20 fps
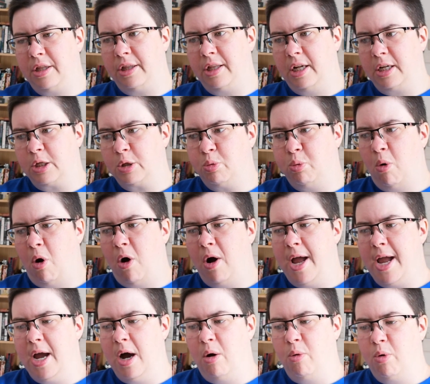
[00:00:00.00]
that's
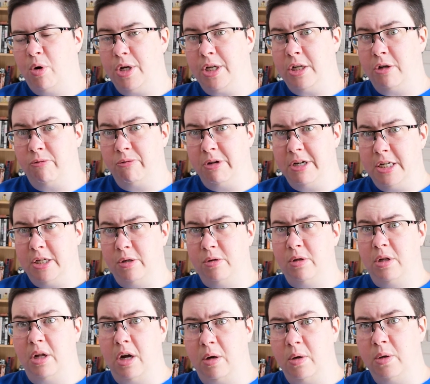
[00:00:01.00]
why I wanted to
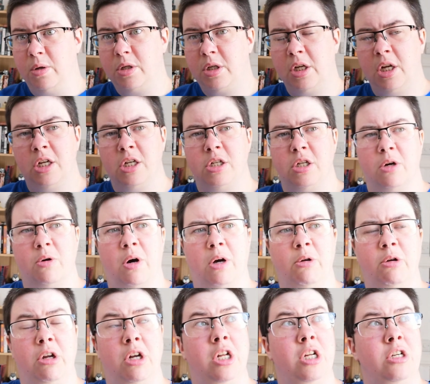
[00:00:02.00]
redo those. So
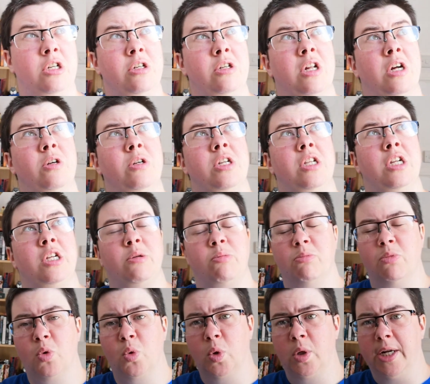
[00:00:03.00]
I'm going to do those this
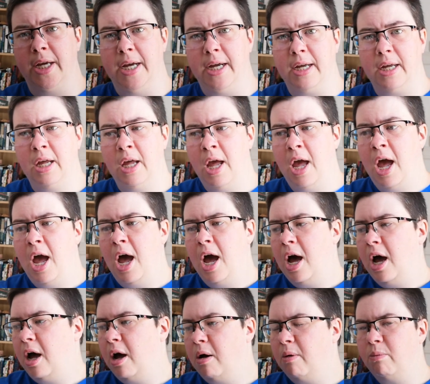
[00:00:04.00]
morning,
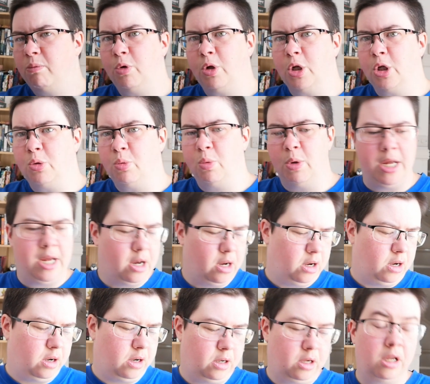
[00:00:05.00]
because
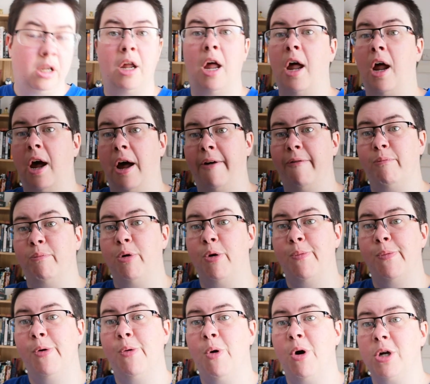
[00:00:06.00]
I haven't
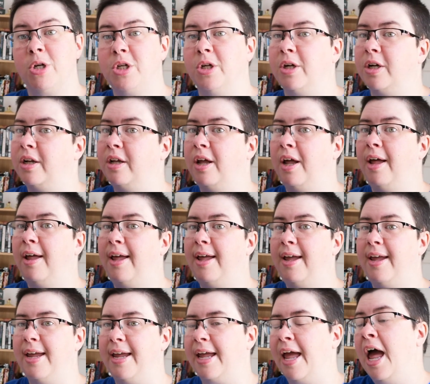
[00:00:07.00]
put my watch on.
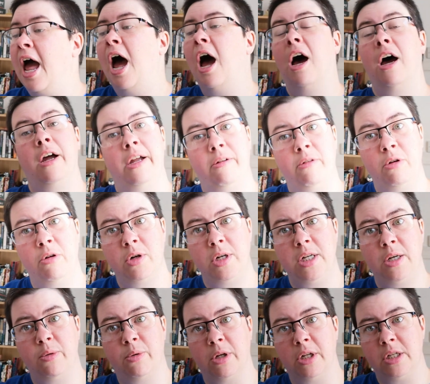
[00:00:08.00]
Hey, I have no
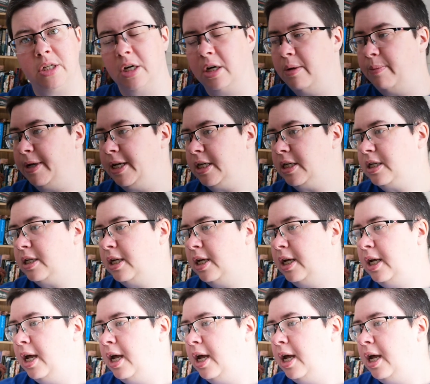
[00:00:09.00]
idea what the time is.